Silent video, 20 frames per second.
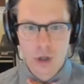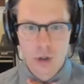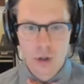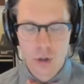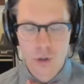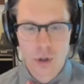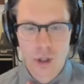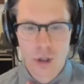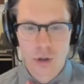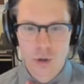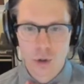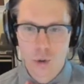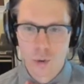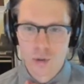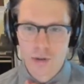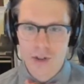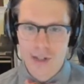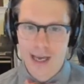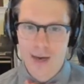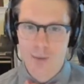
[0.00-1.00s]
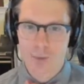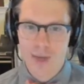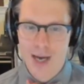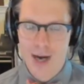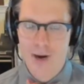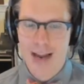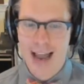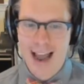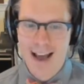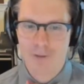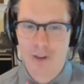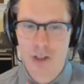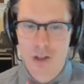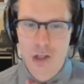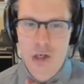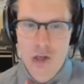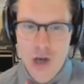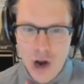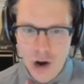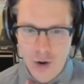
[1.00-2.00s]
using a tool set without having
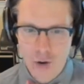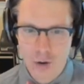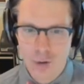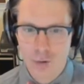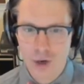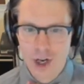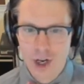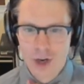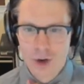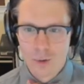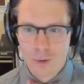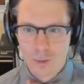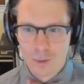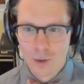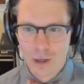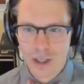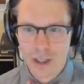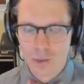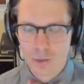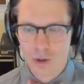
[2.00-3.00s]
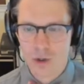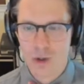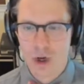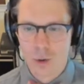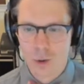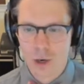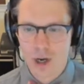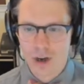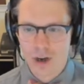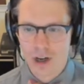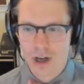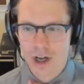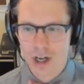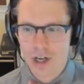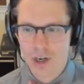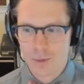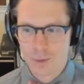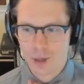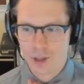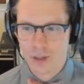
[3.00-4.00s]
to know really what's going
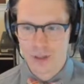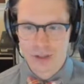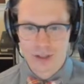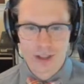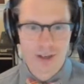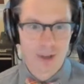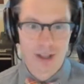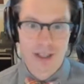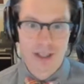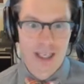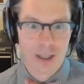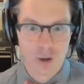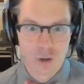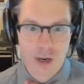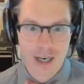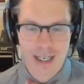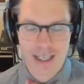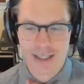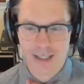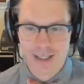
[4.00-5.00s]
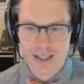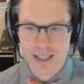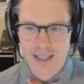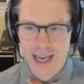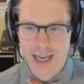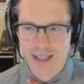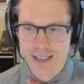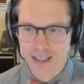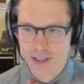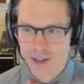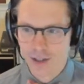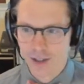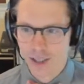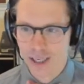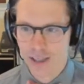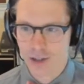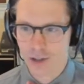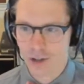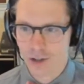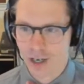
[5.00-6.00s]
on with something like gradient descent in your
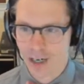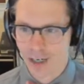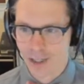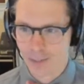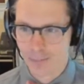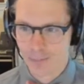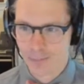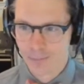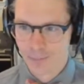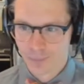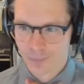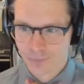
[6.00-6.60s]
in your training.